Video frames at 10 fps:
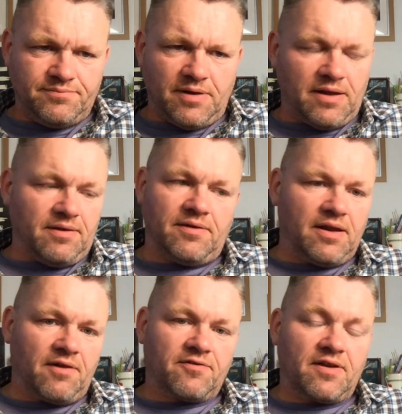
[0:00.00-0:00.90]
and they
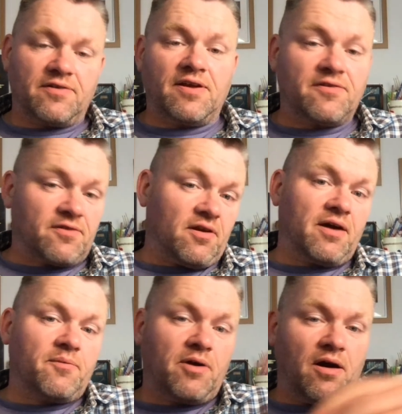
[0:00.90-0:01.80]
don't stand a chance. And
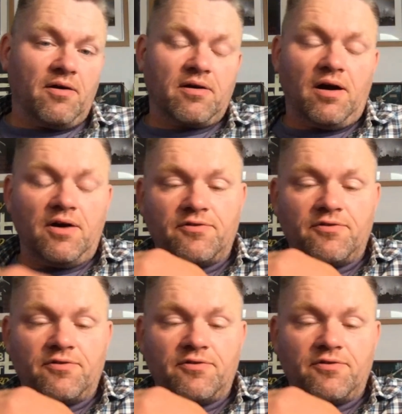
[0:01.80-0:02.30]
like Kyle